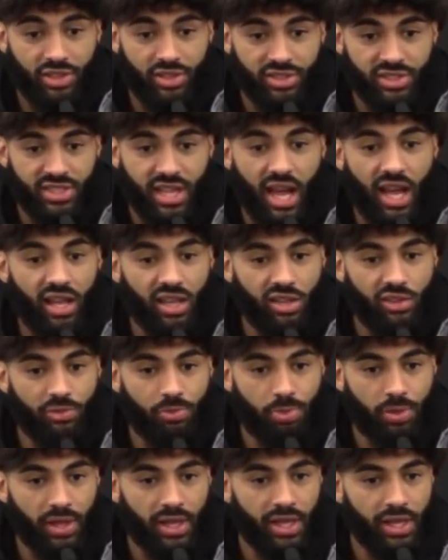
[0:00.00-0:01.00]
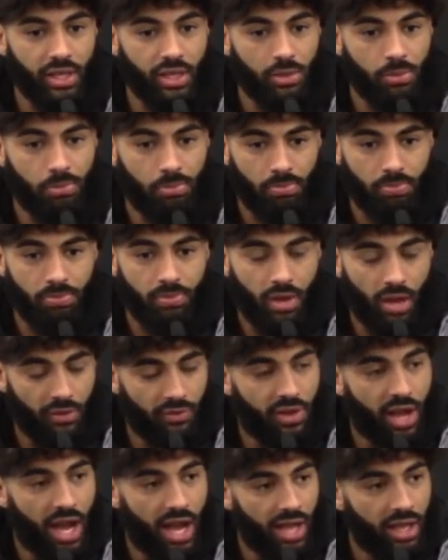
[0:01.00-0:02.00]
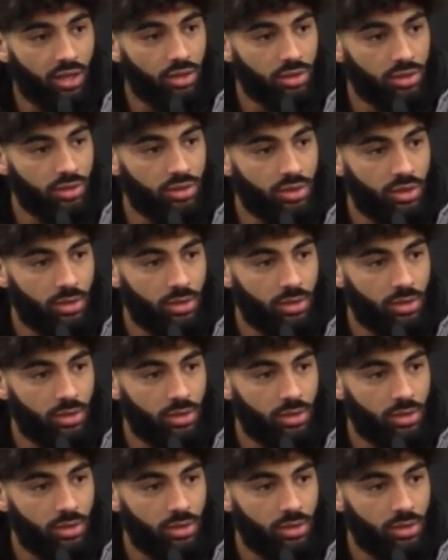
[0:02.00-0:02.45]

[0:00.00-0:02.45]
style of play, of Kyle.